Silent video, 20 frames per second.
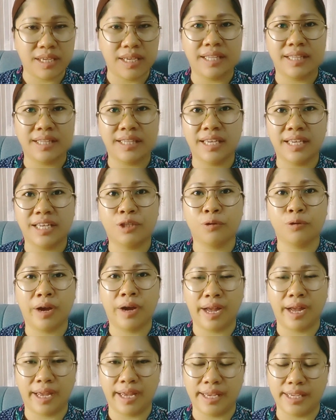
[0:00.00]
can eat
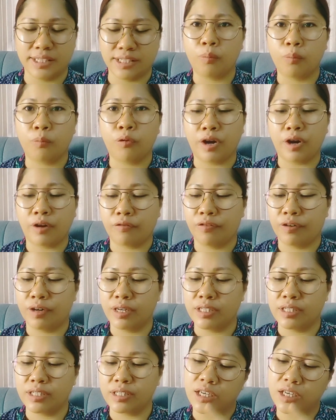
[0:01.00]
rice
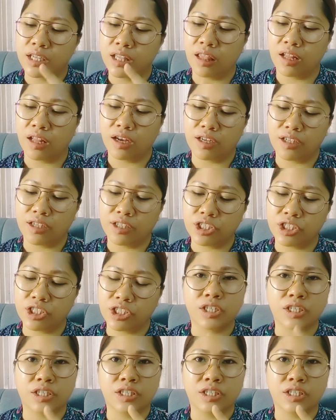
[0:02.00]
breakfast, lunch,